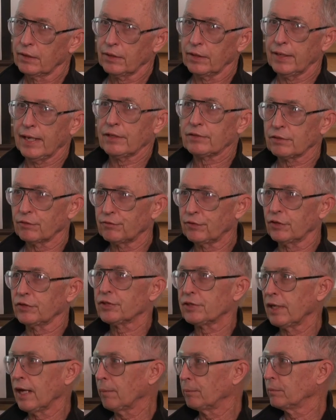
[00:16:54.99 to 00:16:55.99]
then that's a
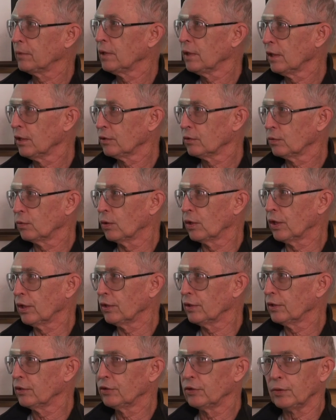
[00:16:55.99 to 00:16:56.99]
first step
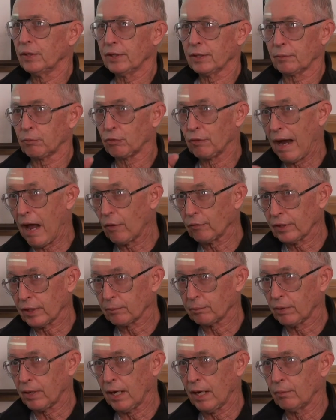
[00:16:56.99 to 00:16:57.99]
toward doing the
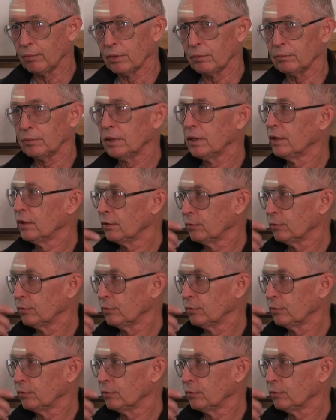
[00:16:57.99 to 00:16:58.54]
grounding problem,